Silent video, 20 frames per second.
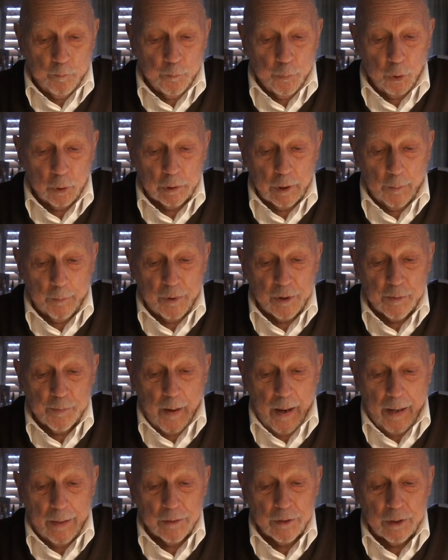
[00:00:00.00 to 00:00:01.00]
pulled up his
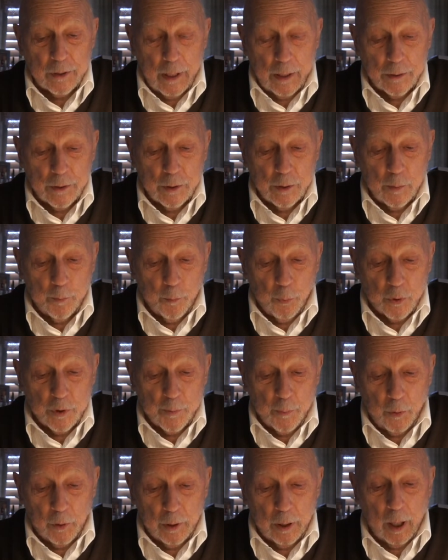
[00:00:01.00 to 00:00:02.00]
pants, and as he was
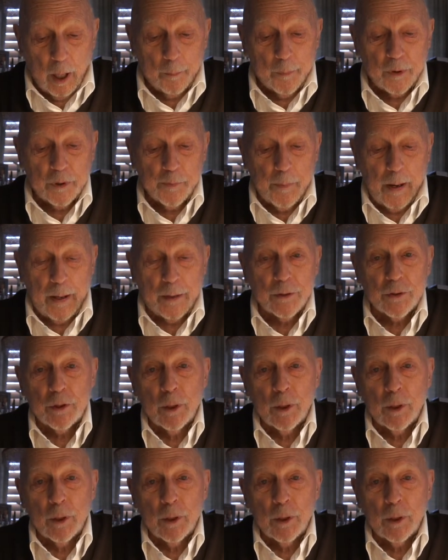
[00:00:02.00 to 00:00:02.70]
pulling up his pants,